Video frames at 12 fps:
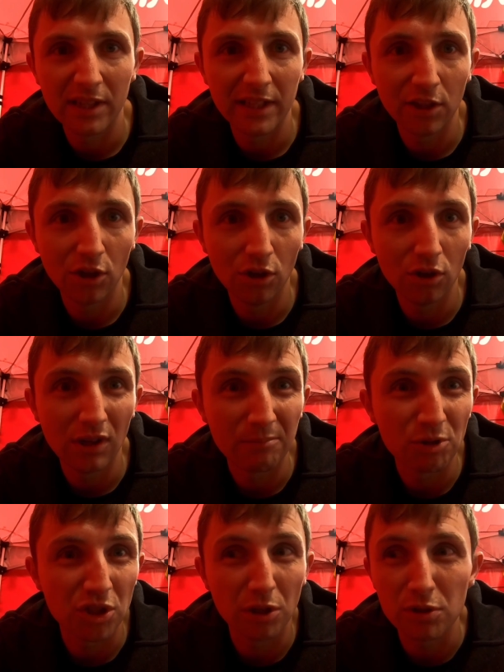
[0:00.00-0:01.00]
ready to go.
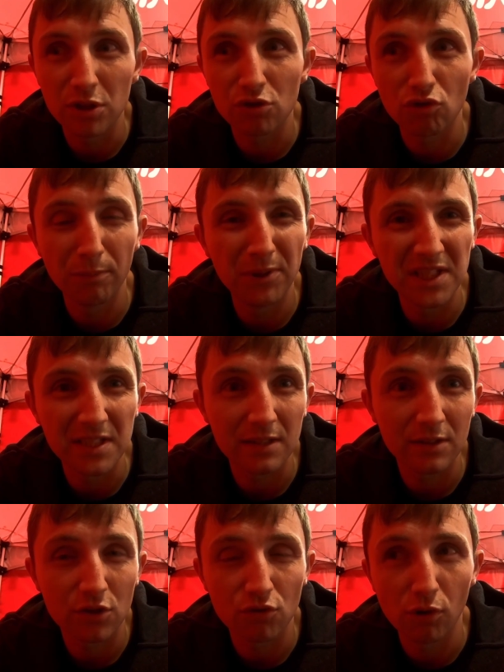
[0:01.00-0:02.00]
I'm just using
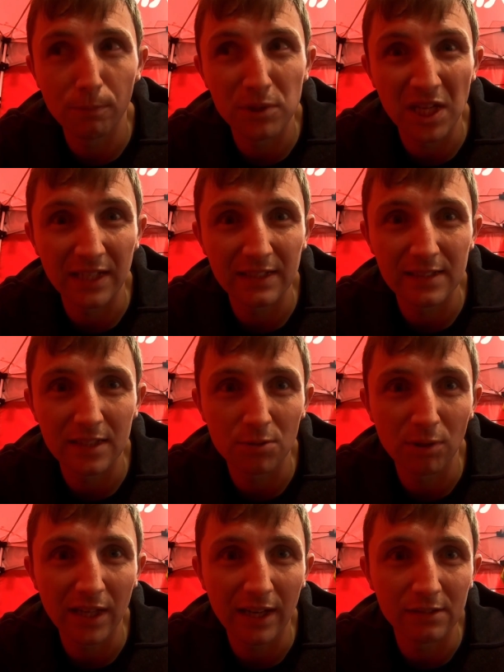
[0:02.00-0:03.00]
scrub tyres this
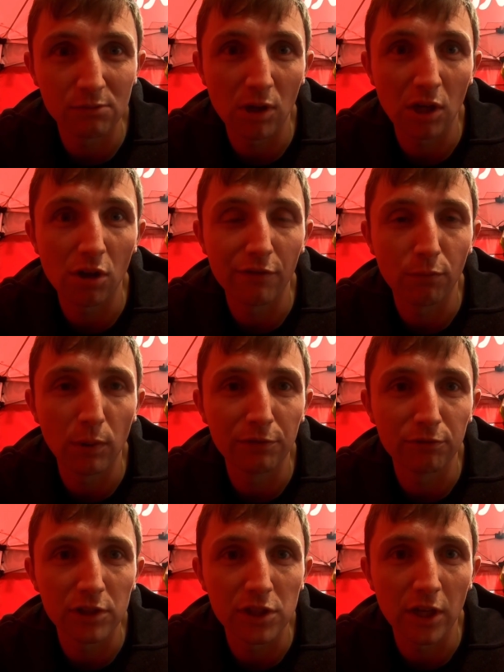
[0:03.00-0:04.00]
weekend, what I got off
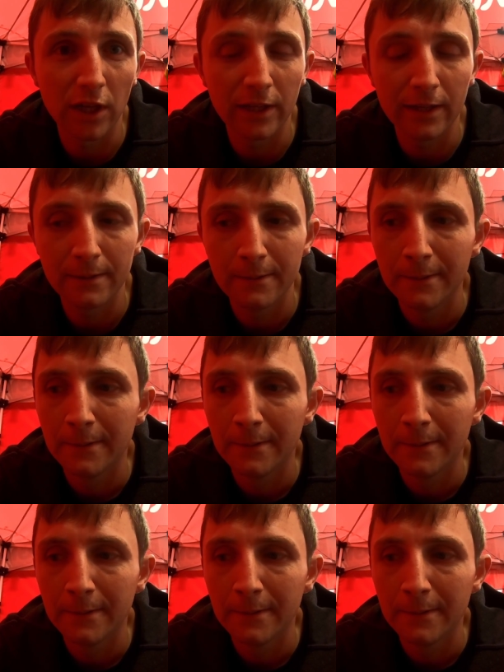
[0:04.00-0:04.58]
Wilfred Turner.